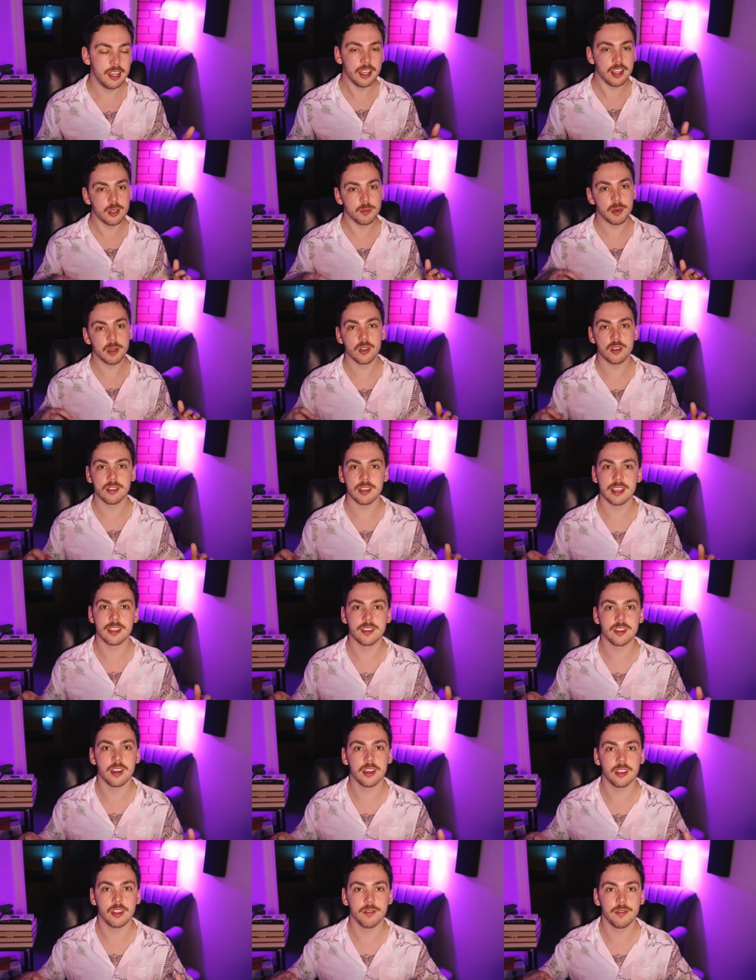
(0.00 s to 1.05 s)
is because they
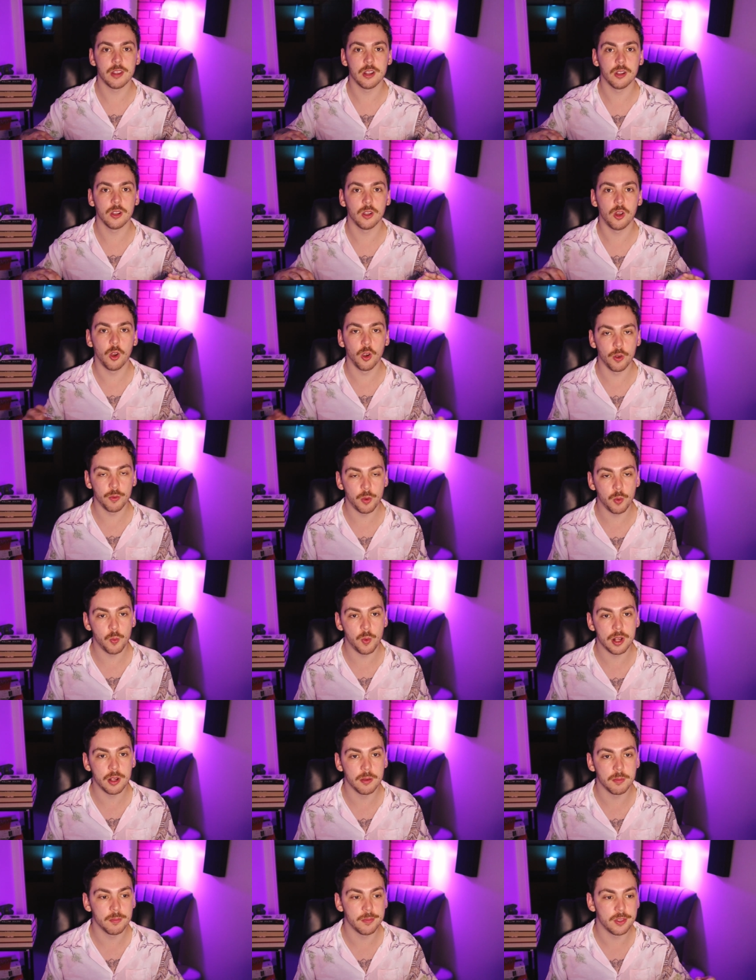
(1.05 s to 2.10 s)
start to feel
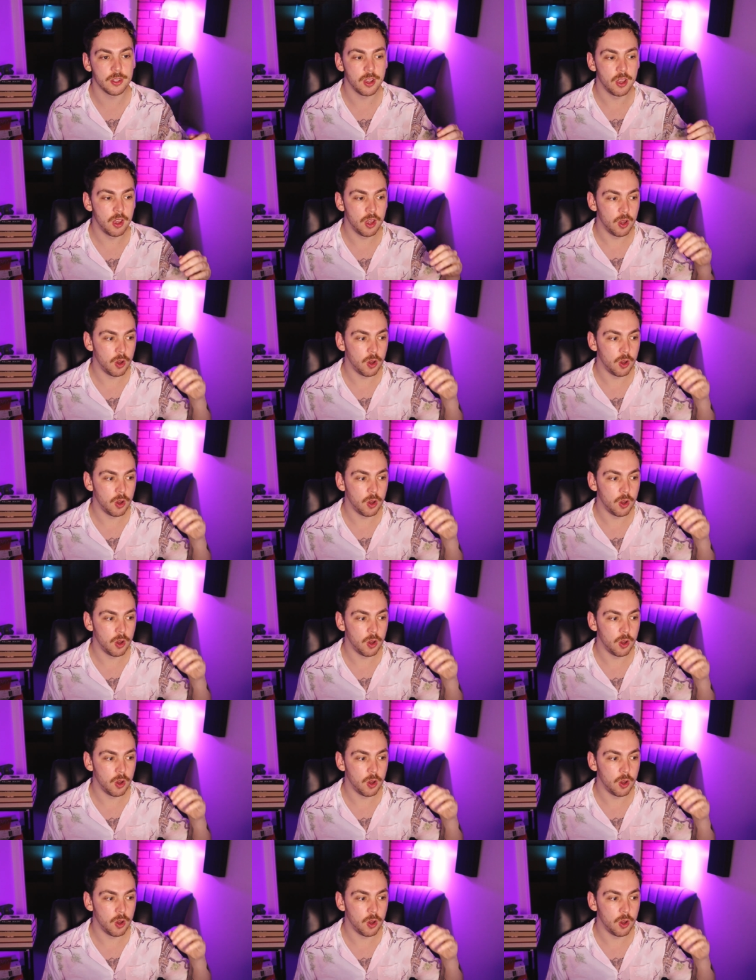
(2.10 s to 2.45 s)
overwhelmed